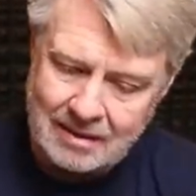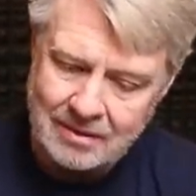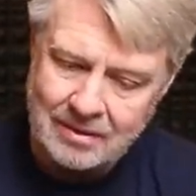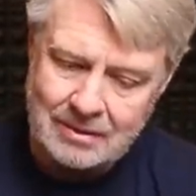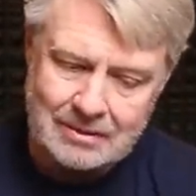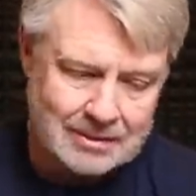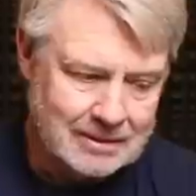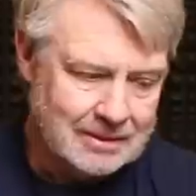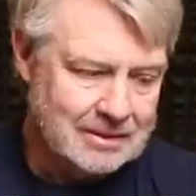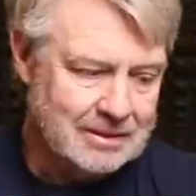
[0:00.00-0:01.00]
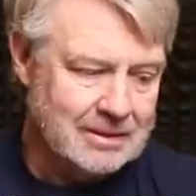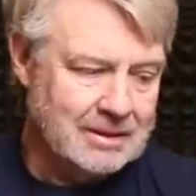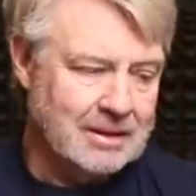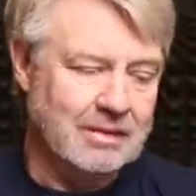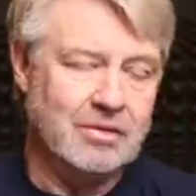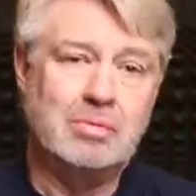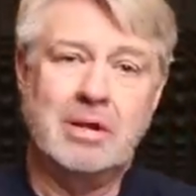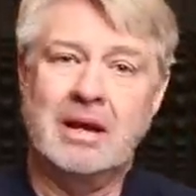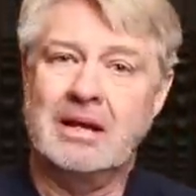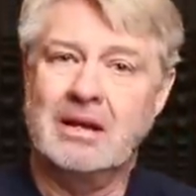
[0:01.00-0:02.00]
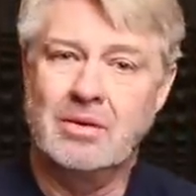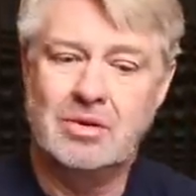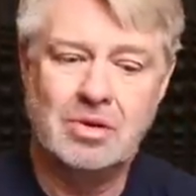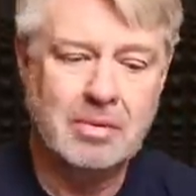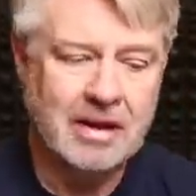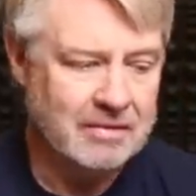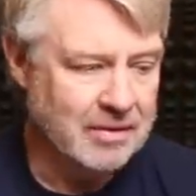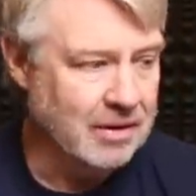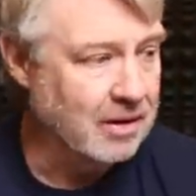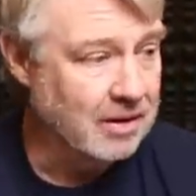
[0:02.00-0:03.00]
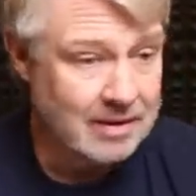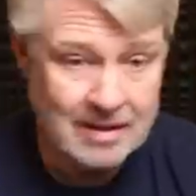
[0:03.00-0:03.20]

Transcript: Although if you play it low and you play it very hard,